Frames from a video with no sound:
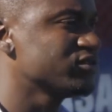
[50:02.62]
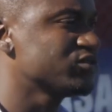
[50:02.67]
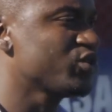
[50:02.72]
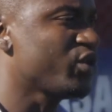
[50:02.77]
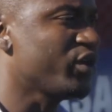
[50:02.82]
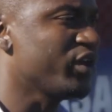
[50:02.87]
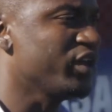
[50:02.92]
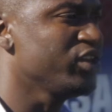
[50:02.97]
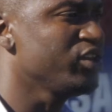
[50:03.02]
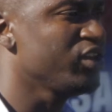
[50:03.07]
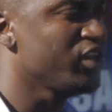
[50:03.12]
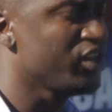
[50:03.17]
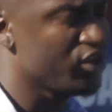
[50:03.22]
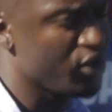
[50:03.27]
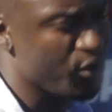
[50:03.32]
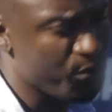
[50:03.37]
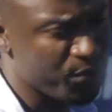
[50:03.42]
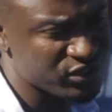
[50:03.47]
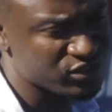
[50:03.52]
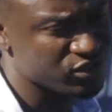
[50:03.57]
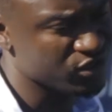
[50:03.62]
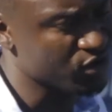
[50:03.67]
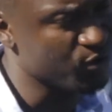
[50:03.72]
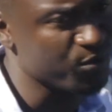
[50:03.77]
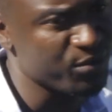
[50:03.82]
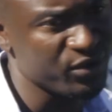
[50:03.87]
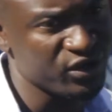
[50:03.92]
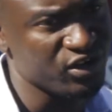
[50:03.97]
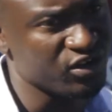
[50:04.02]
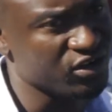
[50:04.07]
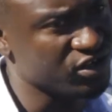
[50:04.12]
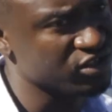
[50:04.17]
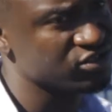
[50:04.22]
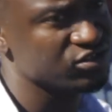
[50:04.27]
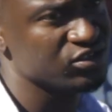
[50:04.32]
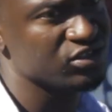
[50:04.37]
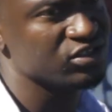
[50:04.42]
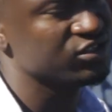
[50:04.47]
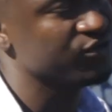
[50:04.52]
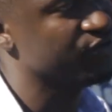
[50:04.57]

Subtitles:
So, in your personal opinion, it's not